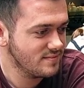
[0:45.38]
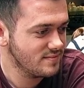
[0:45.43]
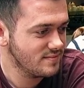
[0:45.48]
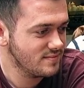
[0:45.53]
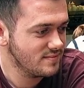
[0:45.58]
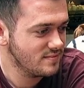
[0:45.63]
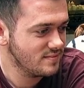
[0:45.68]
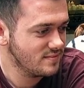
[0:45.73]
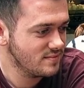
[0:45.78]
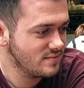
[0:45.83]

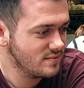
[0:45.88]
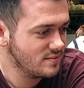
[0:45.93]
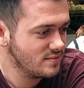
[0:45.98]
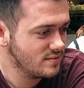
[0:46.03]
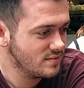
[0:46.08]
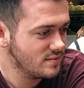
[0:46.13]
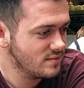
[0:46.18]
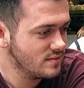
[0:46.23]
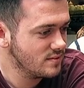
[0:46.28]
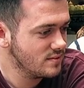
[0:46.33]

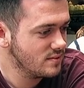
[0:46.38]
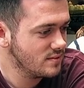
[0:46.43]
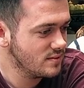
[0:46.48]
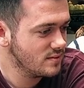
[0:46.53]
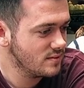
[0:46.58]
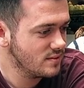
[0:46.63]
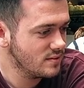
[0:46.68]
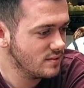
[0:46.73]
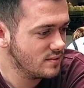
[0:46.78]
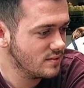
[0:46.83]

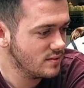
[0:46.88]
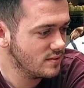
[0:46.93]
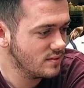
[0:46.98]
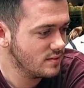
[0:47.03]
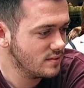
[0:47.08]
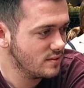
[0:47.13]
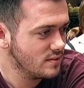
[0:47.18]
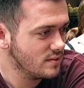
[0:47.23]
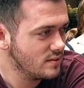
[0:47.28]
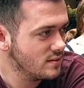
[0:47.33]

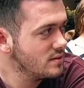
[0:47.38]
(silent)